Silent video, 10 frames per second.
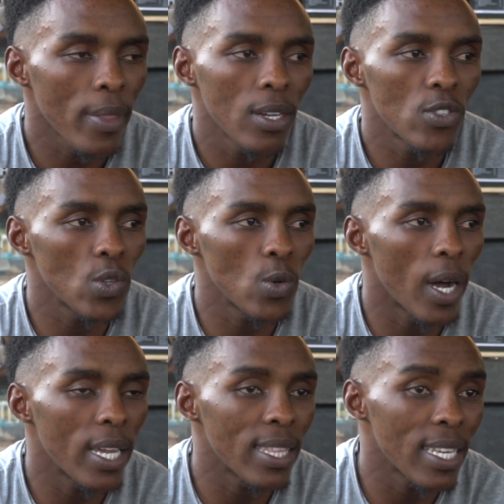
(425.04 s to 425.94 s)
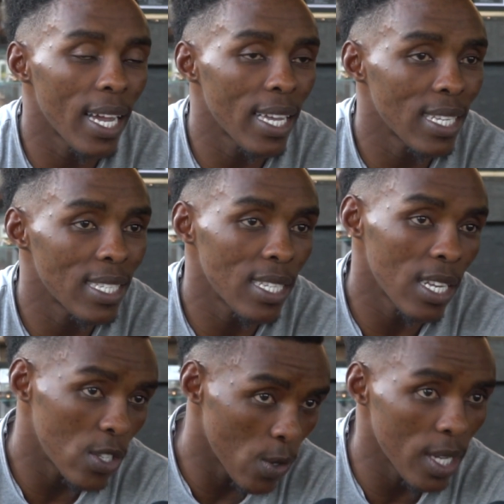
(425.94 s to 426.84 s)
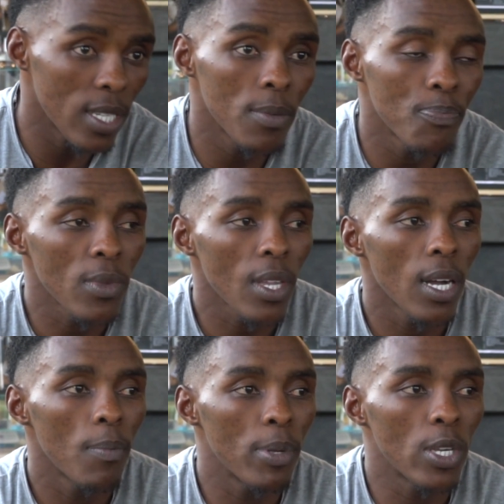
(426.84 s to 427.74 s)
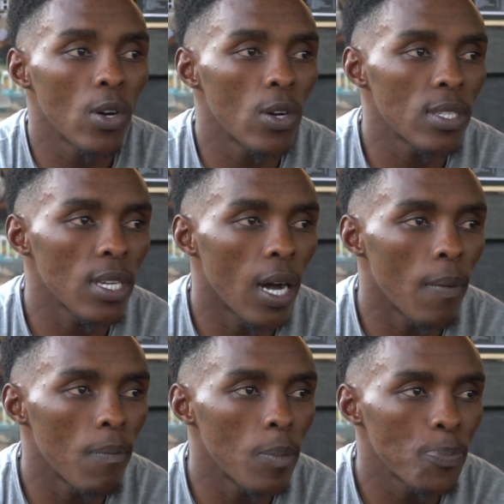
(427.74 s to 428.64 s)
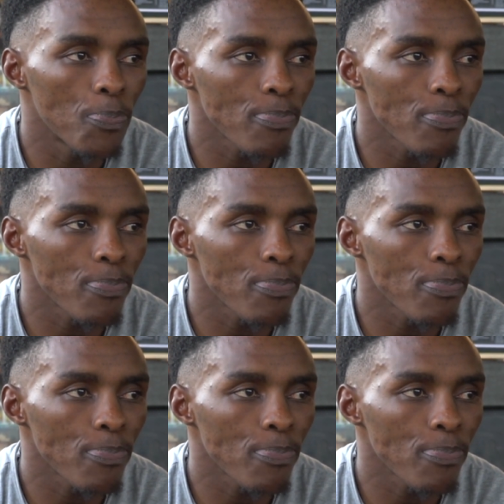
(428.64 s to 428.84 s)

so I think I can still do it, because I've